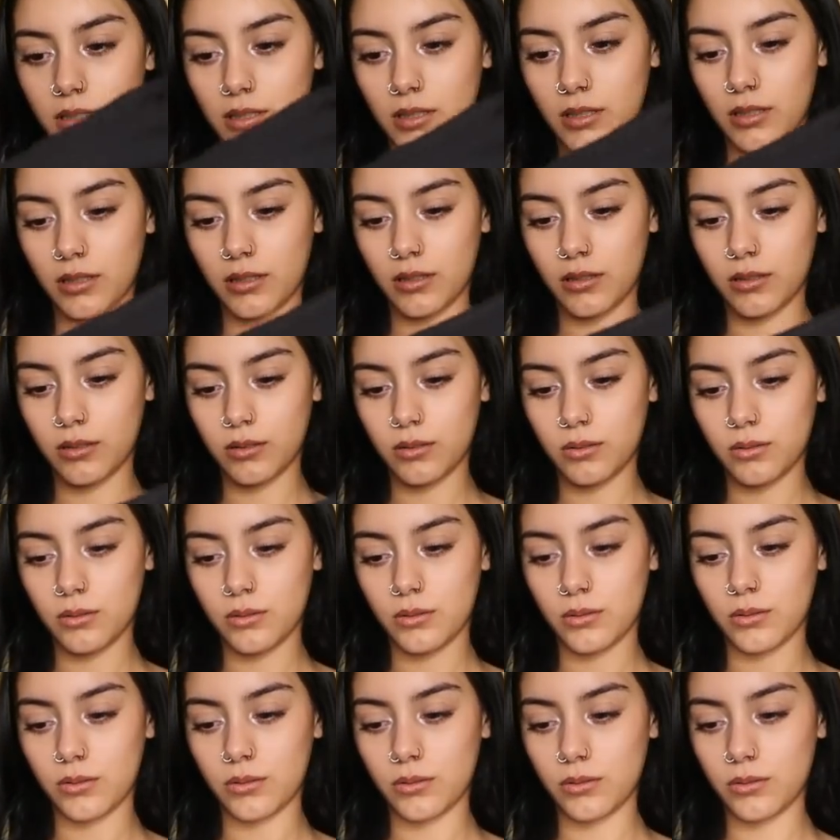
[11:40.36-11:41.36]
It
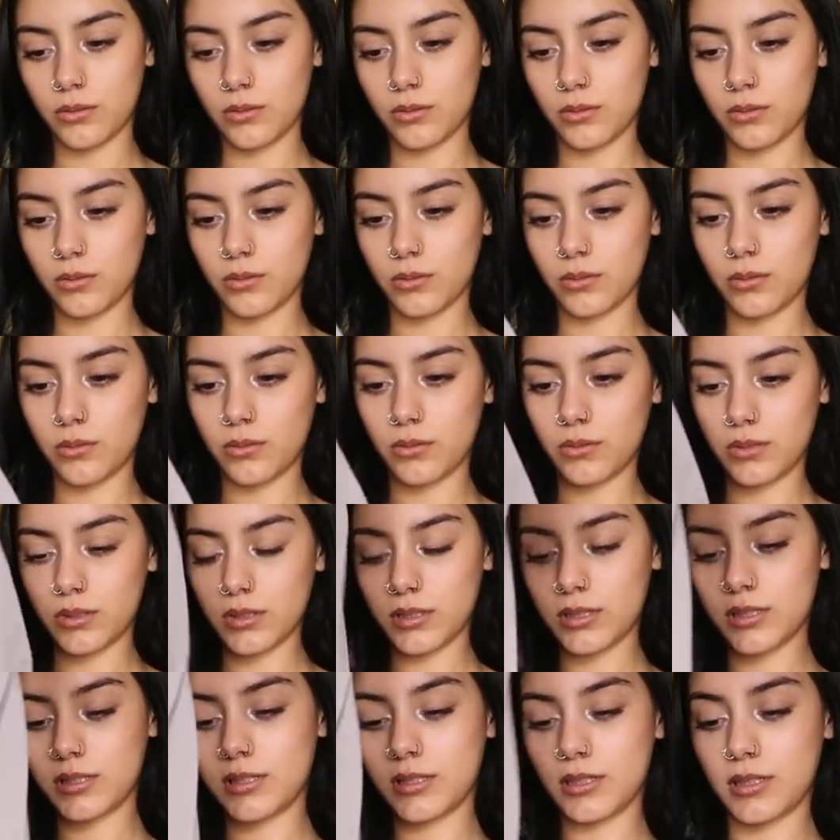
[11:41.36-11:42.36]
goes
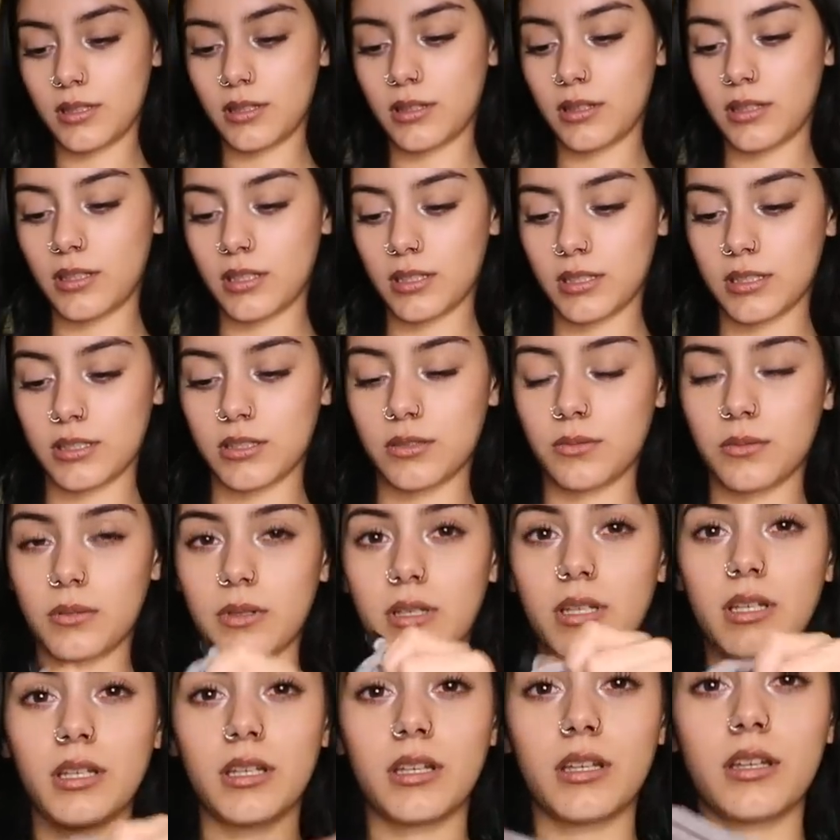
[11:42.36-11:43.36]
this
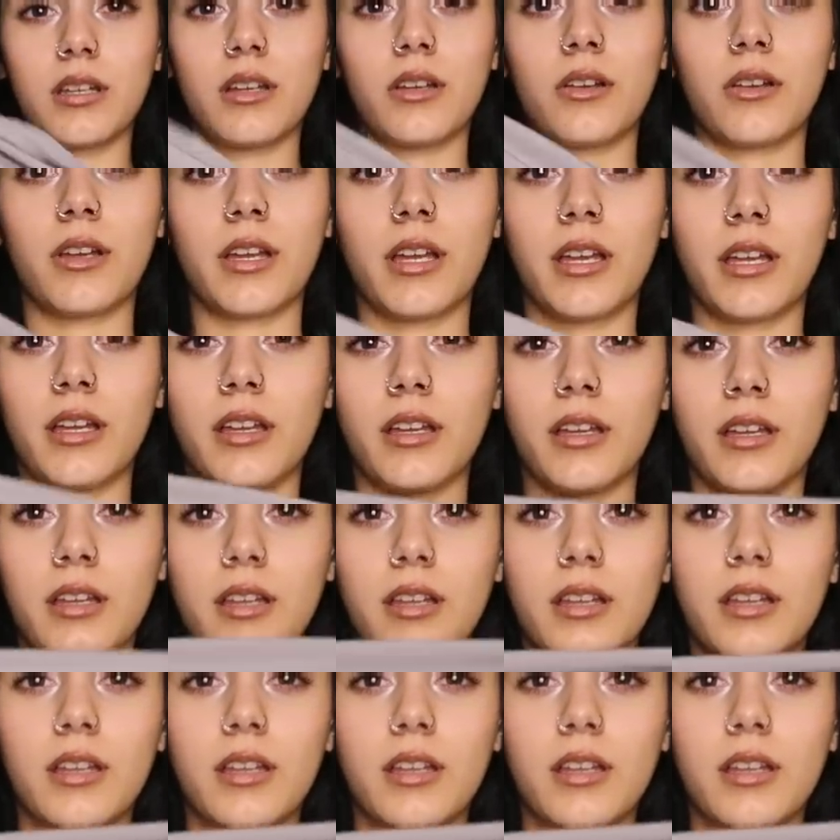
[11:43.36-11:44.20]
way, okay.